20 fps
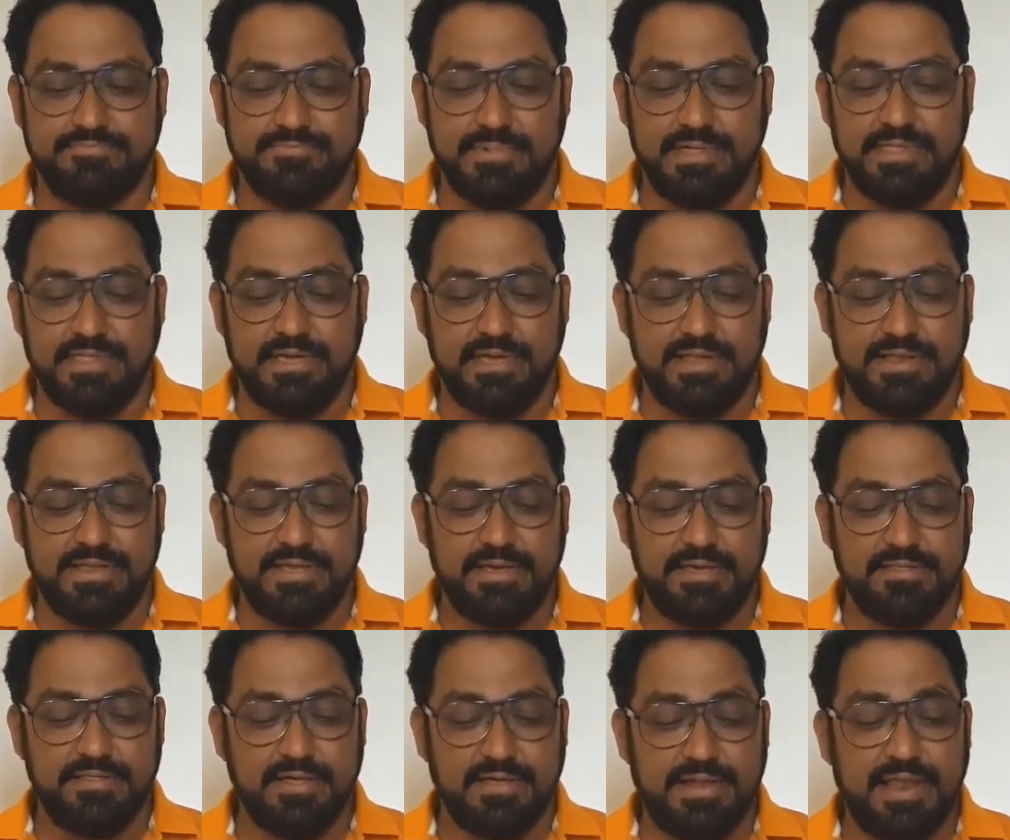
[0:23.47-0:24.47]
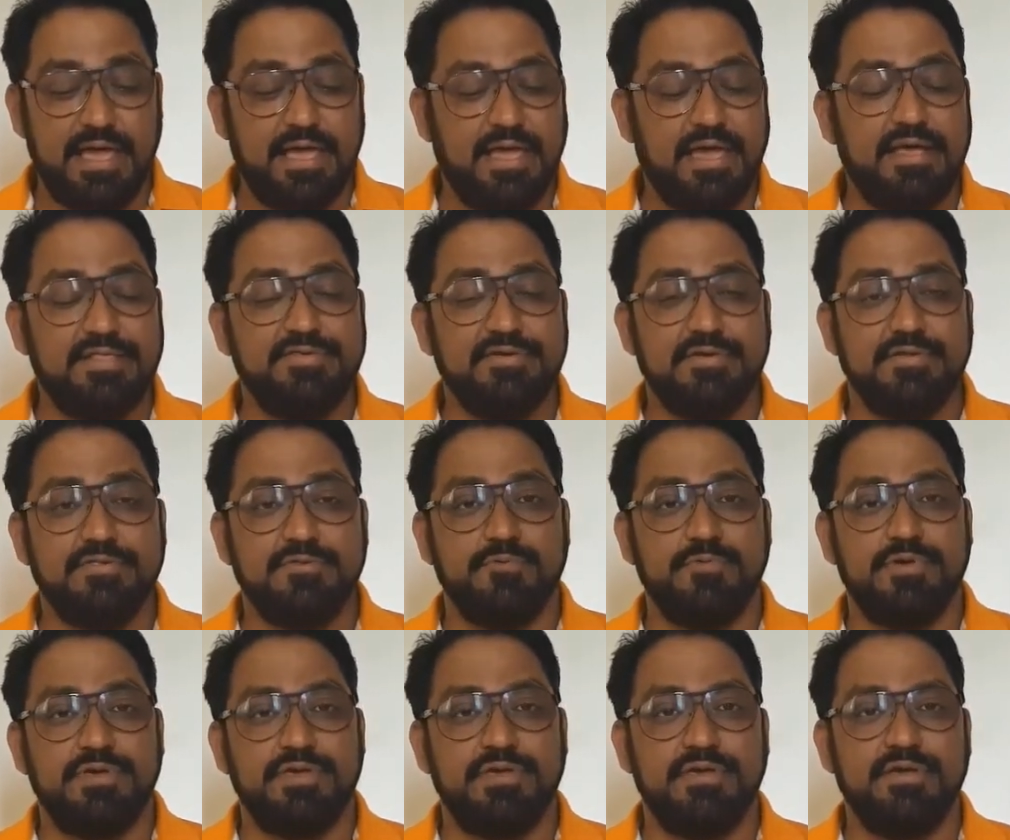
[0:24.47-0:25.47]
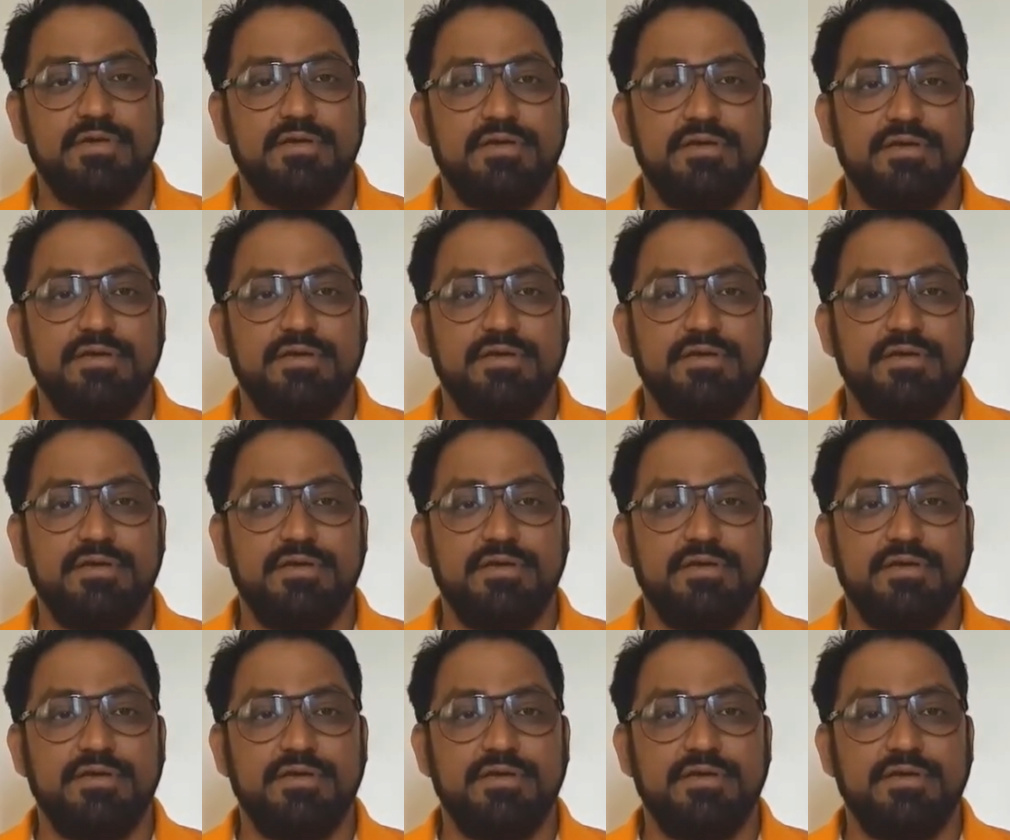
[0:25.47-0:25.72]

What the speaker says: basically the gadgets we